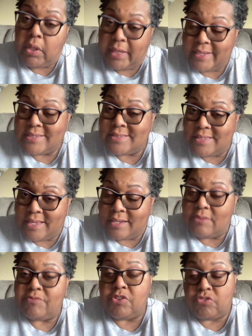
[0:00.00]
like I said,
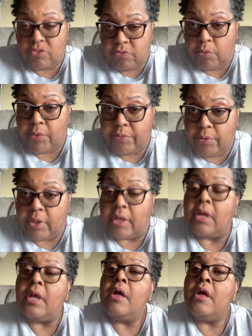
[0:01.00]
Ephesians 4:30,